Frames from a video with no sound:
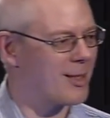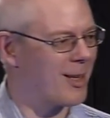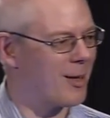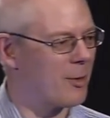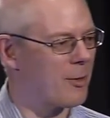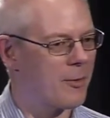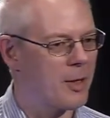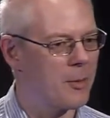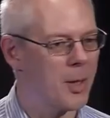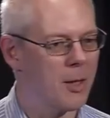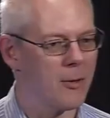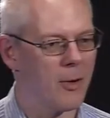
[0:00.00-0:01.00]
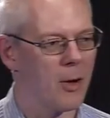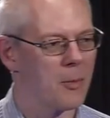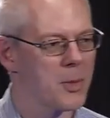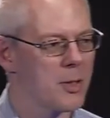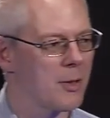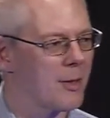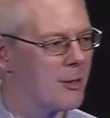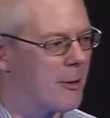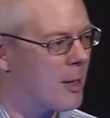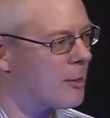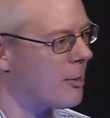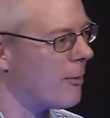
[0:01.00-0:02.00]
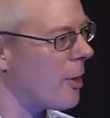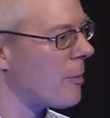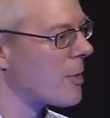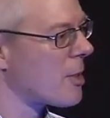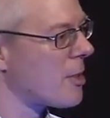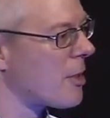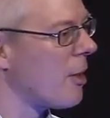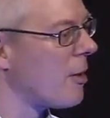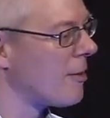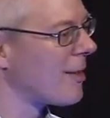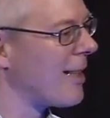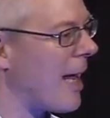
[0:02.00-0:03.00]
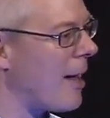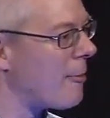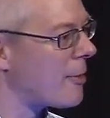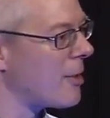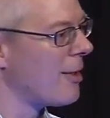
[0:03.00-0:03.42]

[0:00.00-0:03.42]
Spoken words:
the VP of Ops and the Director of Ops just got left,